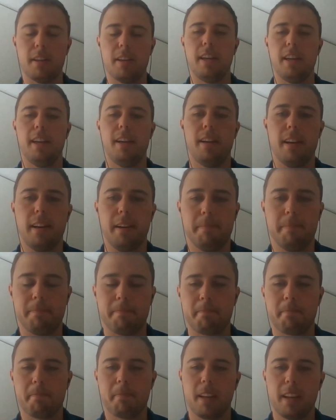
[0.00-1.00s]

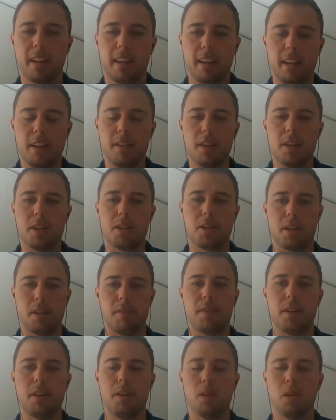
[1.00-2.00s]
in this
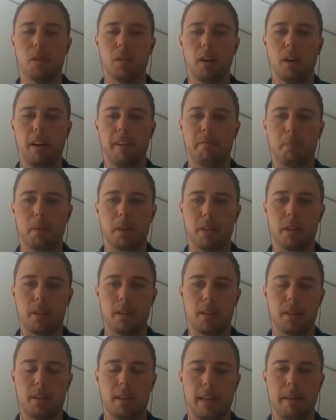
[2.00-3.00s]
shift in your life,
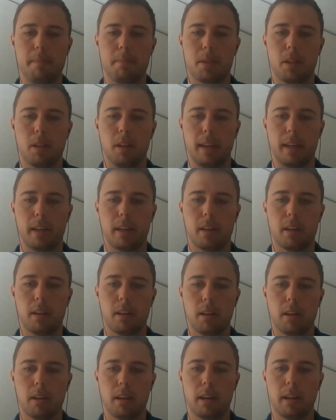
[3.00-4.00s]
because it seems like
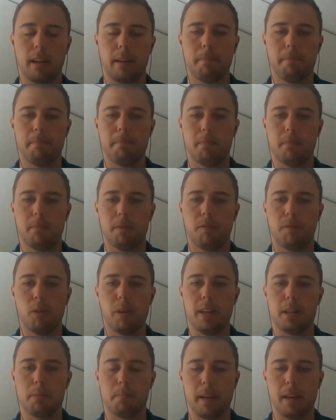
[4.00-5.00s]

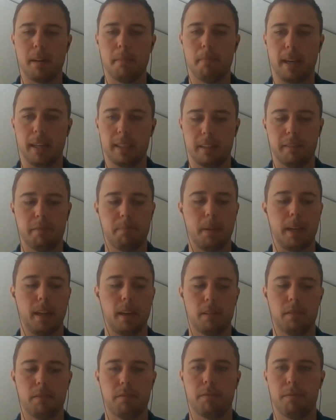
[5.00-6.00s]
footy's been a massive
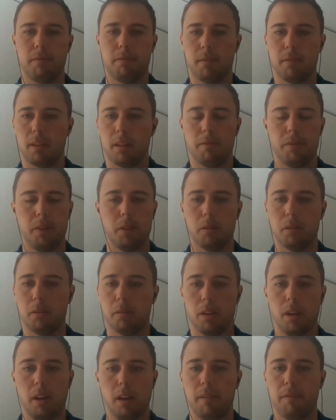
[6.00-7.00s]
part of your
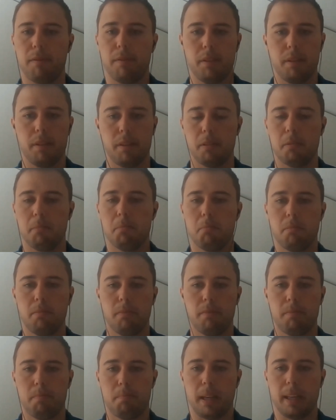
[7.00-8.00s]
life for
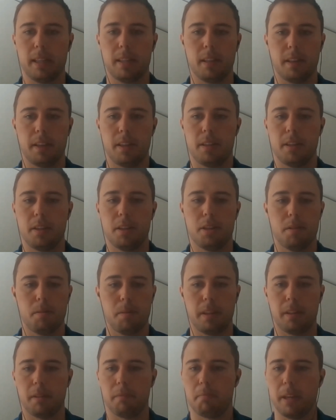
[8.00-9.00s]
basically since you
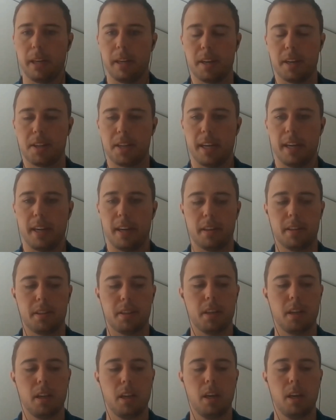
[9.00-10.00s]
were in your
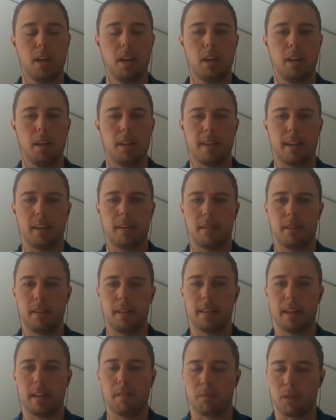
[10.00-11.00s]
teens. Is
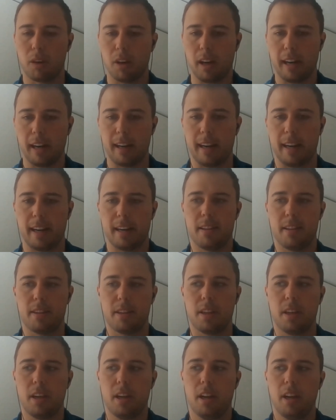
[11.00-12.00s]
that right?
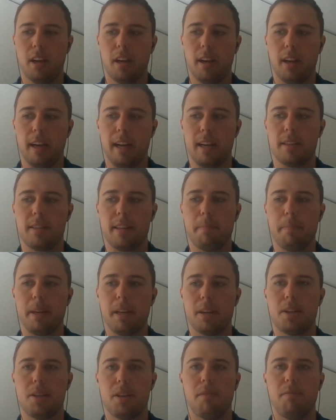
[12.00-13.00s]
And has there
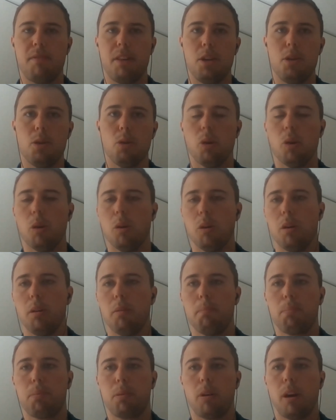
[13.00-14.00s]
been a shift in
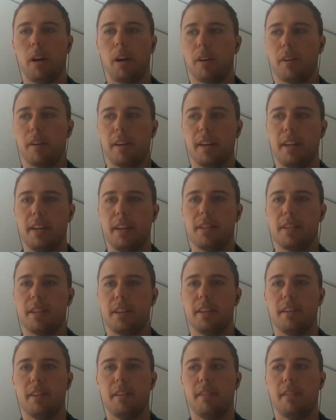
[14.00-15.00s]
your priorities
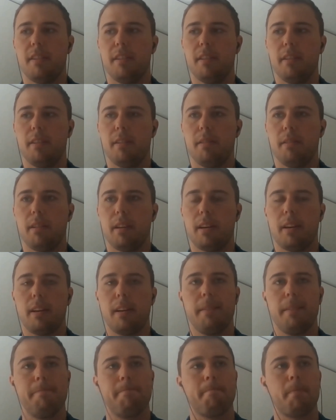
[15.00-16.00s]
and
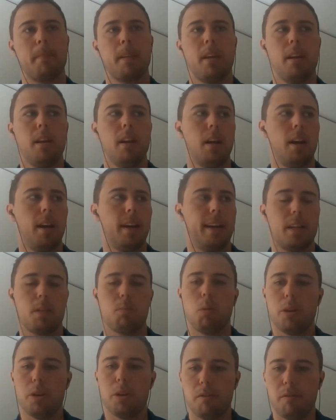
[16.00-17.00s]
I guess
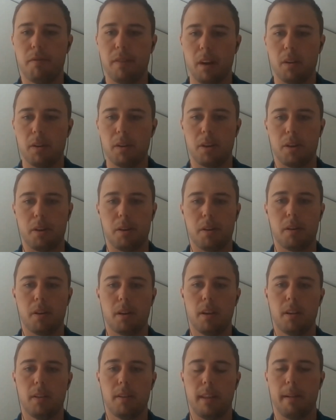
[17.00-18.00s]
what you value
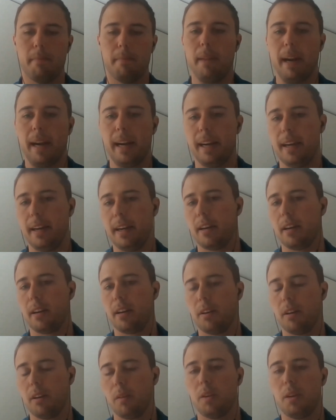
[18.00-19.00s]
that
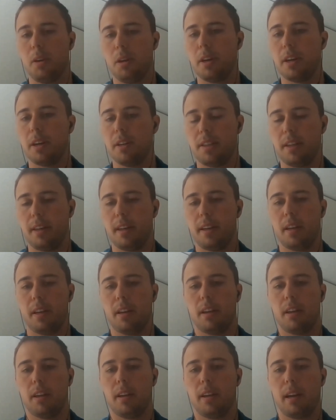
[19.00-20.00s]
that you
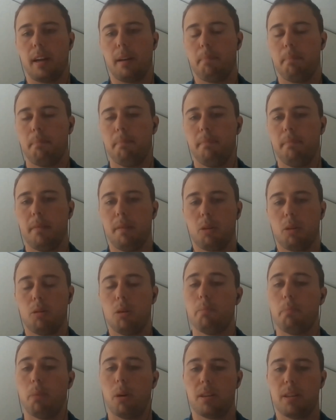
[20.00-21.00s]
consider
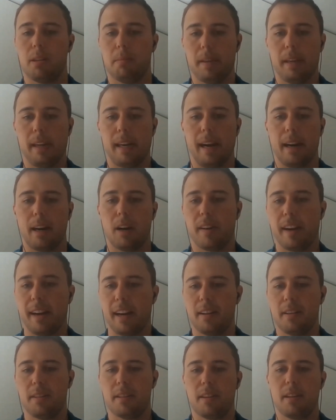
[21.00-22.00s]
could possibly hang
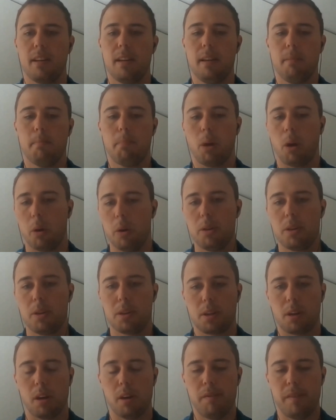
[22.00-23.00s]
around
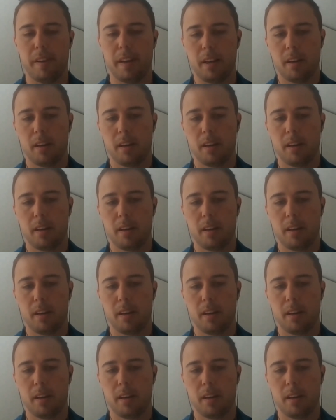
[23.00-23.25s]
post-COVID?